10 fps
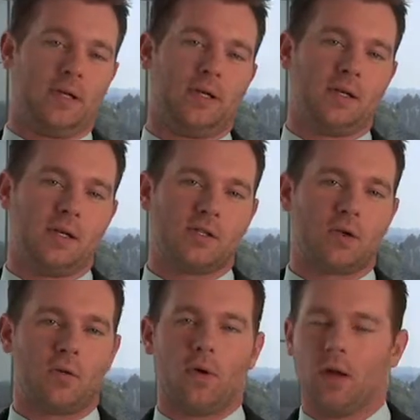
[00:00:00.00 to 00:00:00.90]

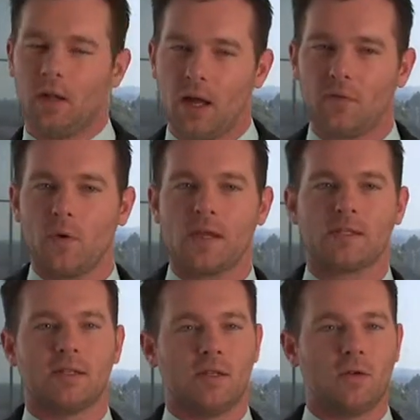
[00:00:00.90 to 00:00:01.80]
So a lot of ways to
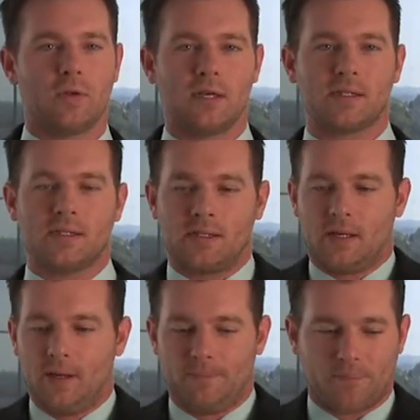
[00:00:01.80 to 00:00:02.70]
do this is
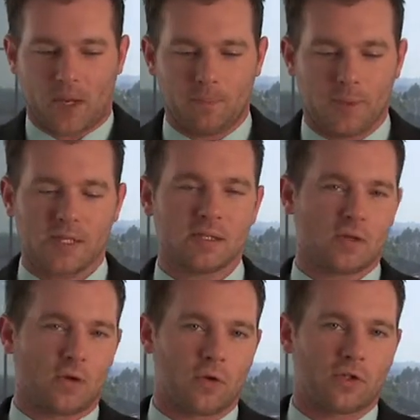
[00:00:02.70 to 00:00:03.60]
business
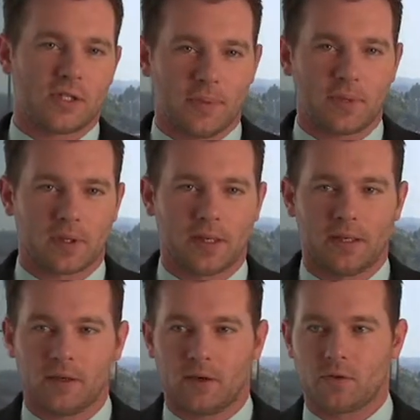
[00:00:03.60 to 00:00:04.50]
owners typically
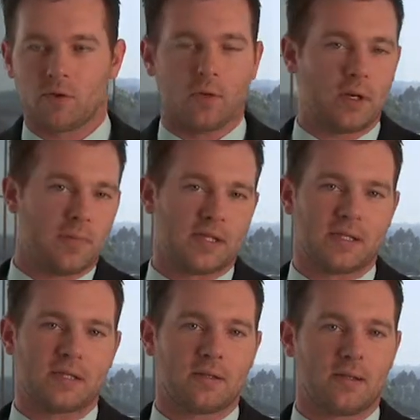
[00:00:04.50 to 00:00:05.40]
are doing a
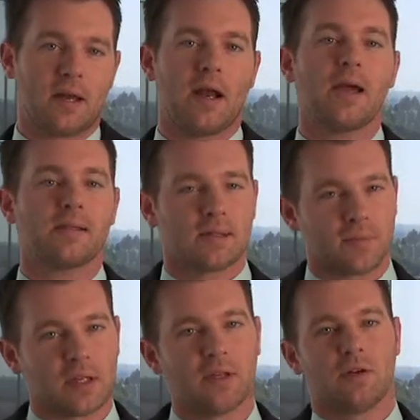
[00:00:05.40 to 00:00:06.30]
business that has
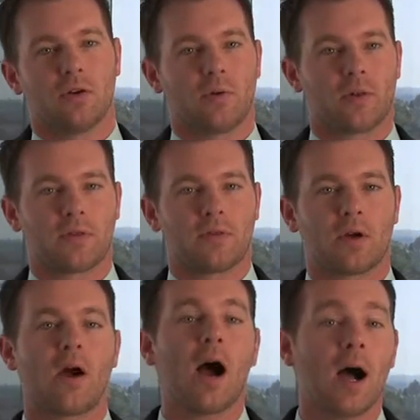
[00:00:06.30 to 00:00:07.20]
something to do with their
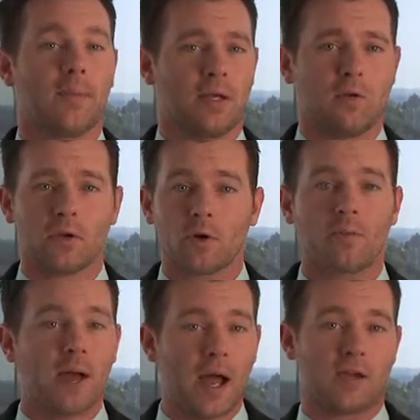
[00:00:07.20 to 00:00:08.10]
hobby or their
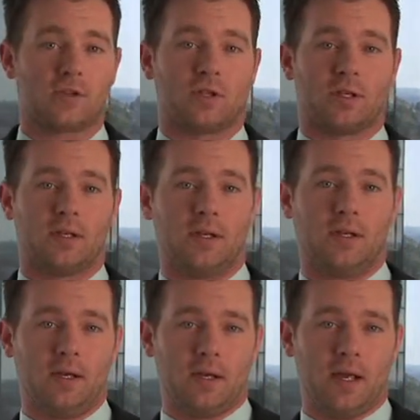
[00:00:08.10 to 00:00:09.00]
passion.
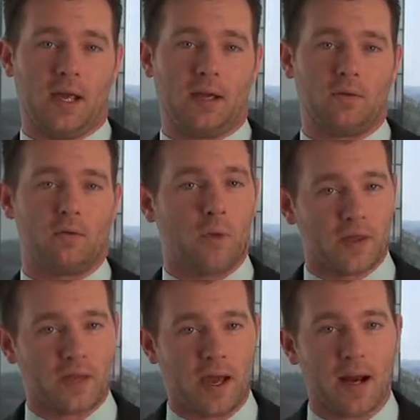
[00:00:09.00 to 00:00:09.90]
And with
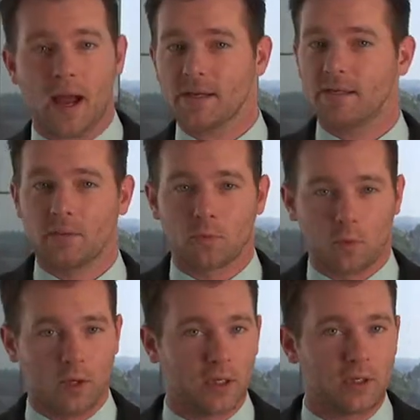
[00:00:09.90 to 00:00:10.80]
that, ask them
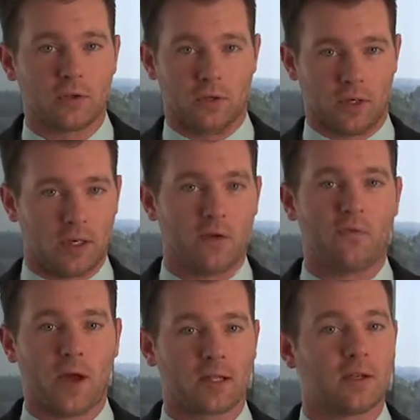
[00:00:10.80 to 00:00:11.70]
really good,
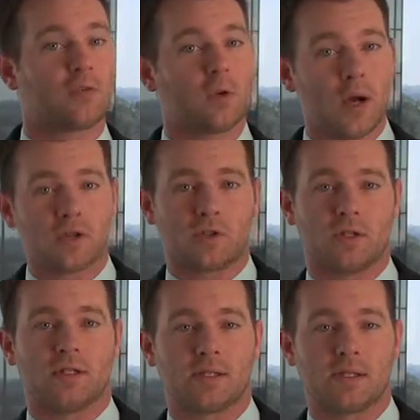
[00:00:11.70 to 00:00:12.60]
effective
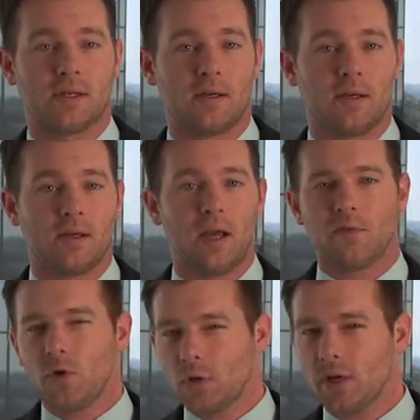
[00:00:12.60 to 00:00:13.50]
questions. And if
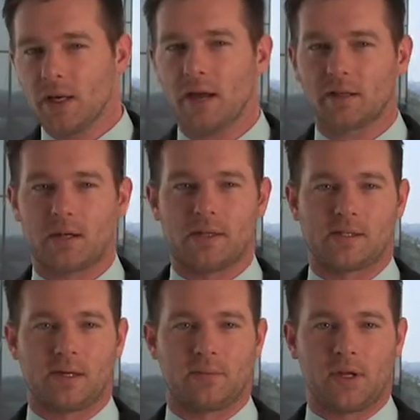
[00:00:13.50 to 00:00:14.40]
you connect on
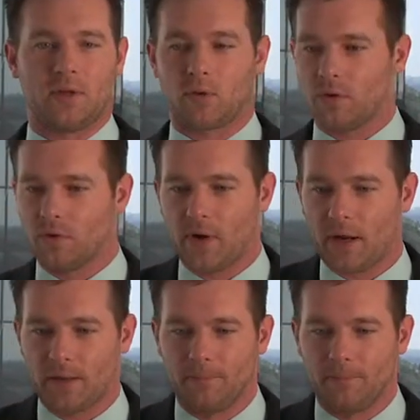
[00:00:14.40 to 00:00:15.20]
something, or you've had a